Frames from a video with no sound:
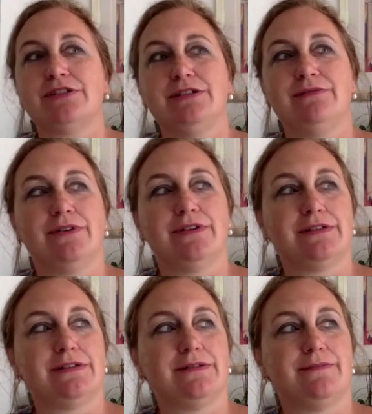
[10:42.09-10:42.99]
She
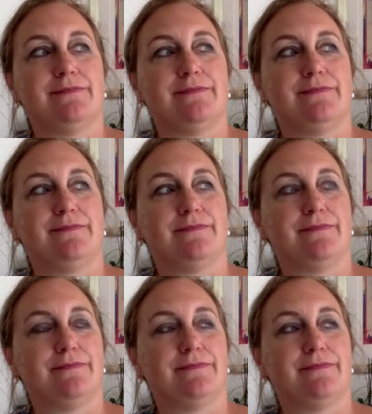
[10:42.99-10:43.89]
was
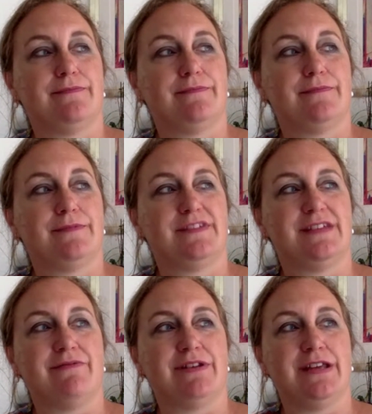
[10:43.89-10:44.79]

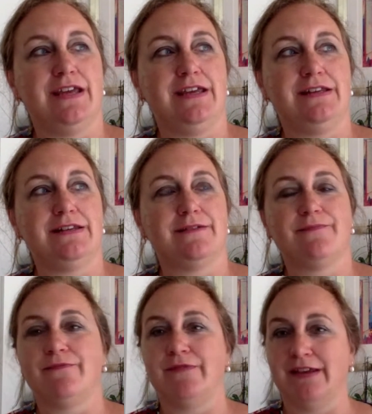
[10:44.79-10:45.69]
7, 8
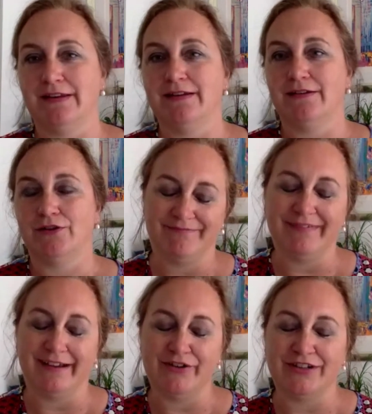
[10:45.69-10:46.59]
when
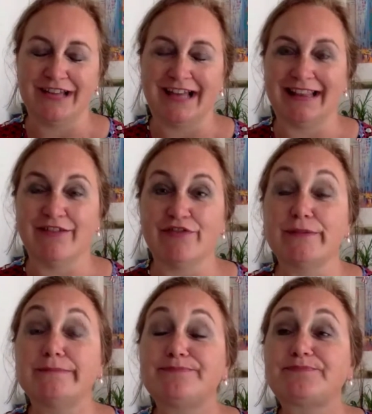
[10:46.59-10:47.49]
her dad left.
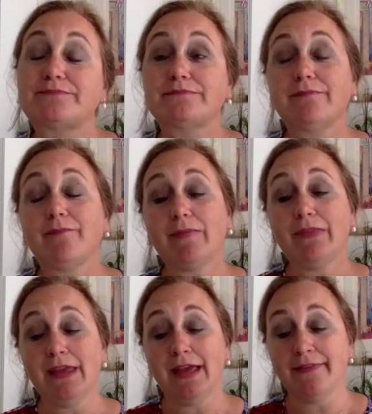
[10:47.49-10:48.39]

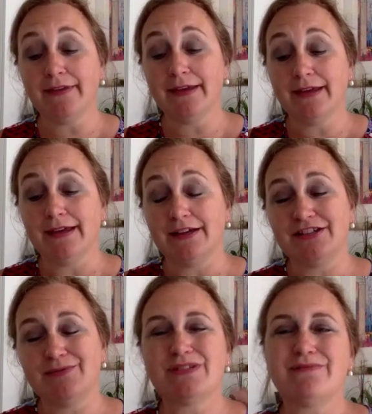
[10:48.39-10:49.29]
And
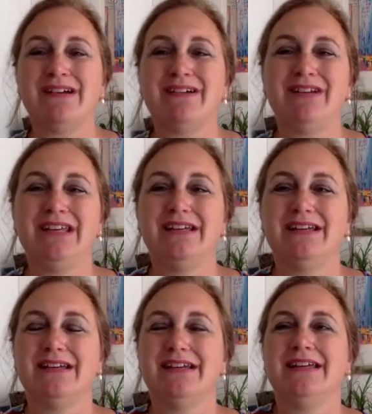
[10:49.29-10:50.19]
she was very
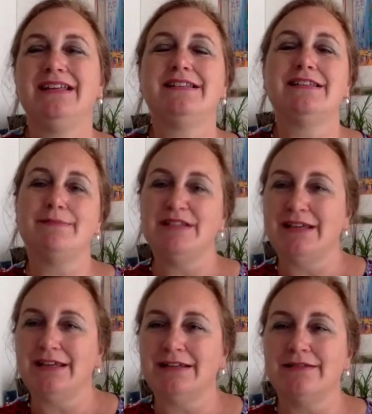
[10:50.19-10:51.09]

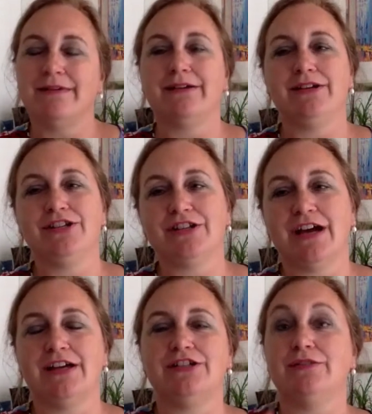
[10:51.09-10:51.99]
intimidated, very
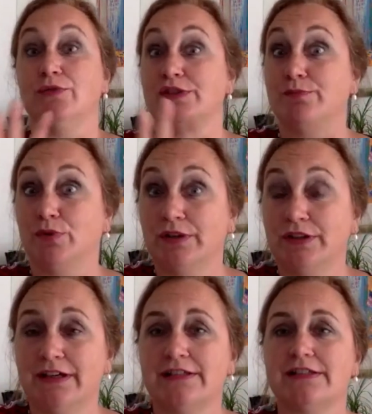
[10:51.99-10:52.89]
shy. She was
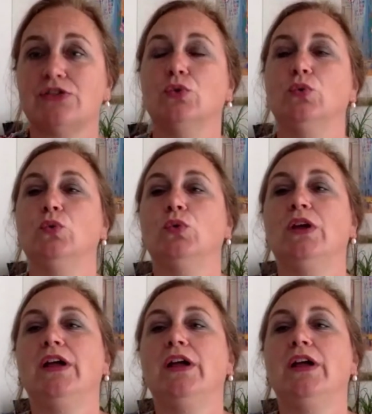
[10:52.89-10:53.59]
bullied at school.